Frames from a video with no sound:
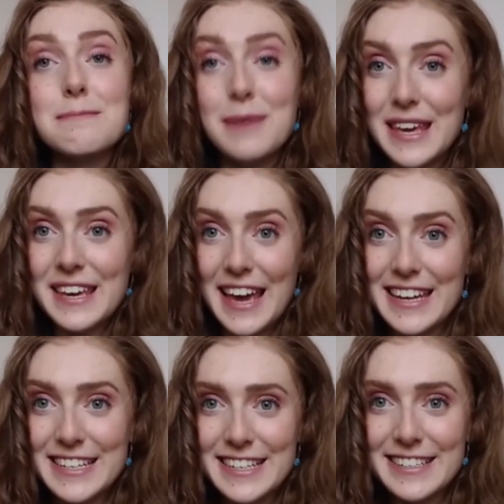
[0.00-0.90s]
Being
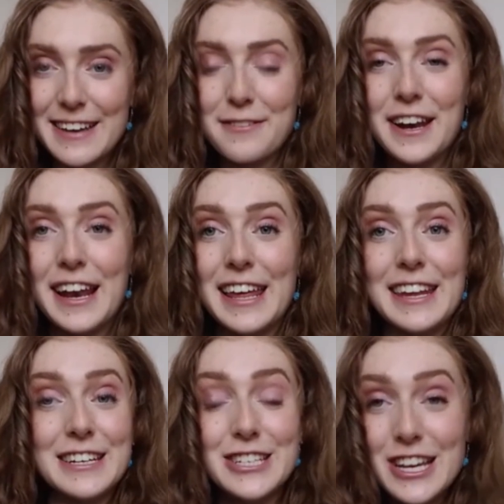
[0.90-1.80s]
catered is definitely
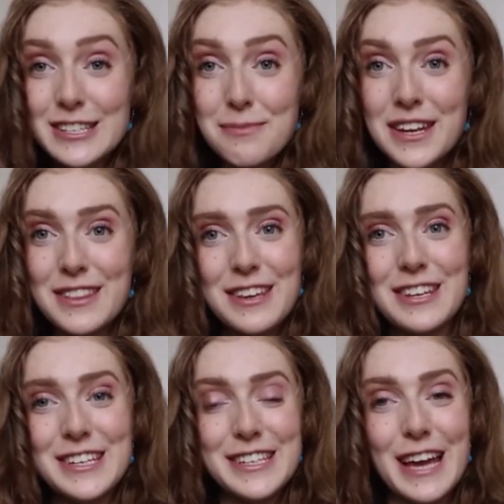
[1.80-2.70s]
an adjustment that
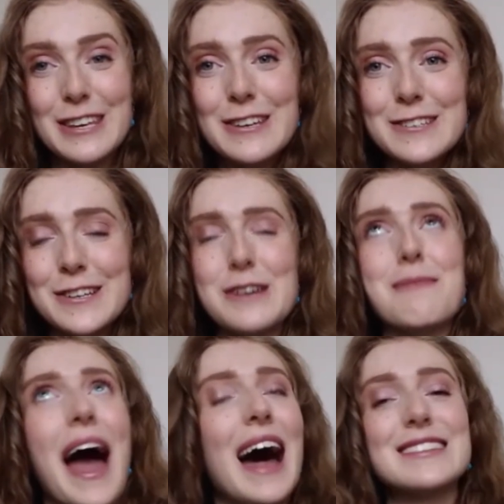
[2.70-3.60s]
you need to get used to,
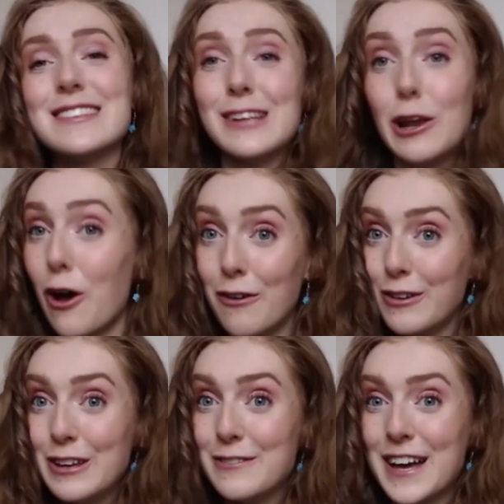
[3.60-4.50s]
but as is a lot
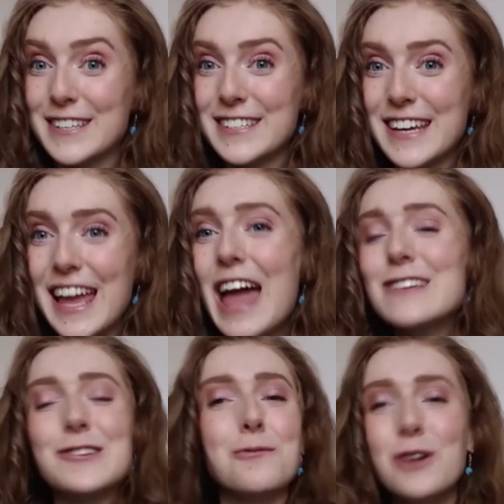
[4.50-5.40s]
of university,
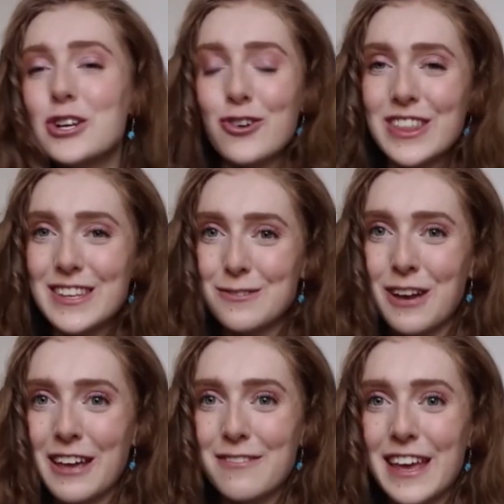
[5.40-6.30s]
so once you're in the
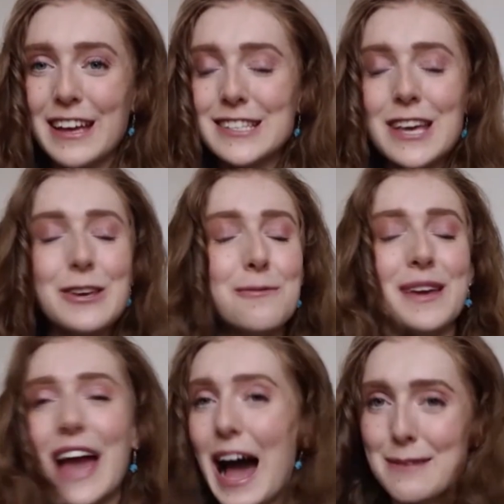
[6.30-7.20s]
swing of things, you'll
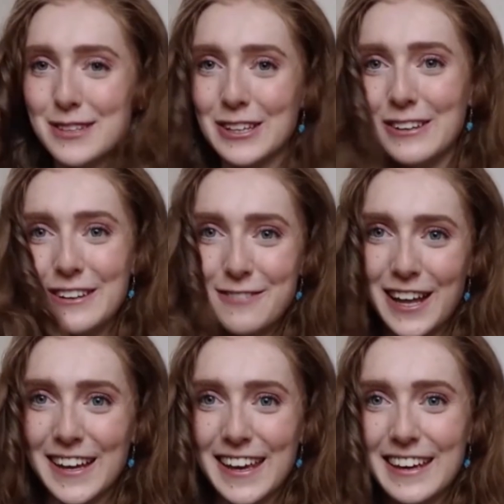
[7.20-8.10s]
be absolutely
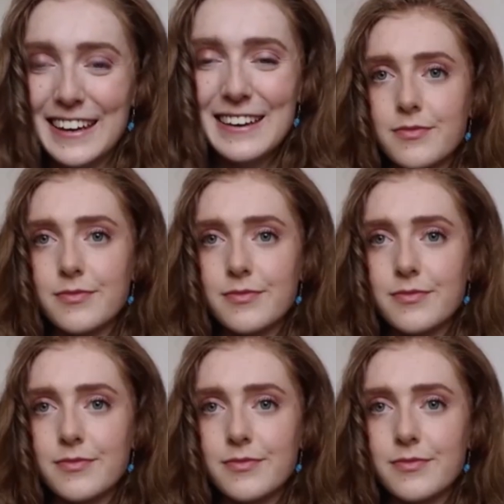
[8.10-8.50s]
flying.